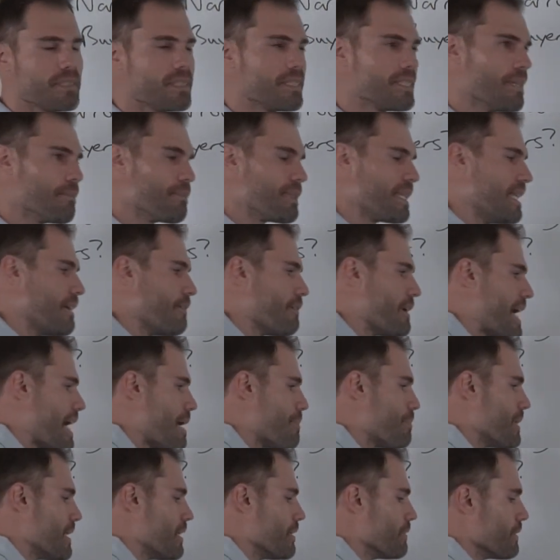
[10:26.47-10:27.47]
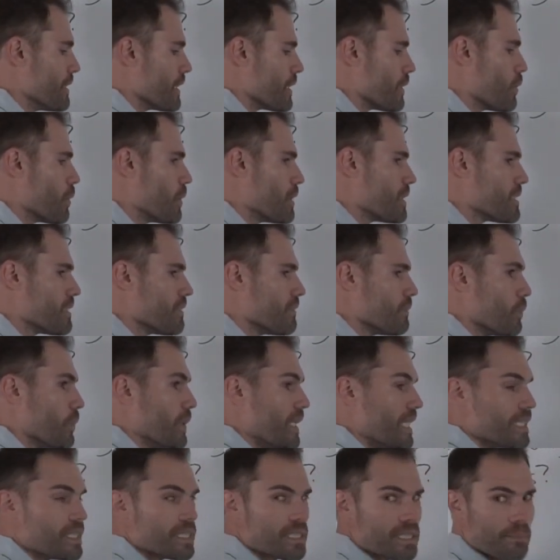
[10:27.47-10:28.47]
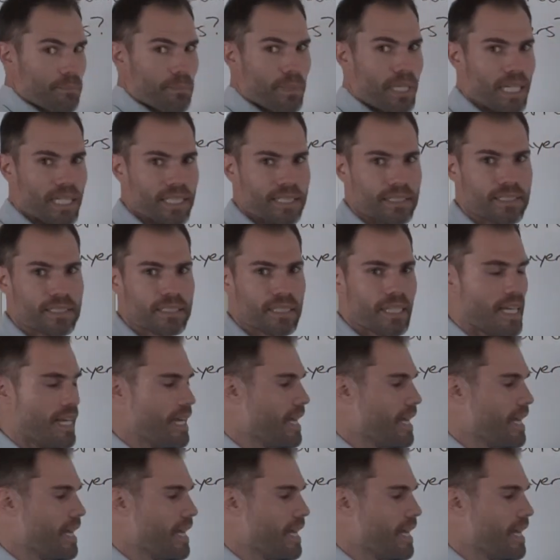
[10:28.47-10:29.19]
something that would happen over the course of weeks to months.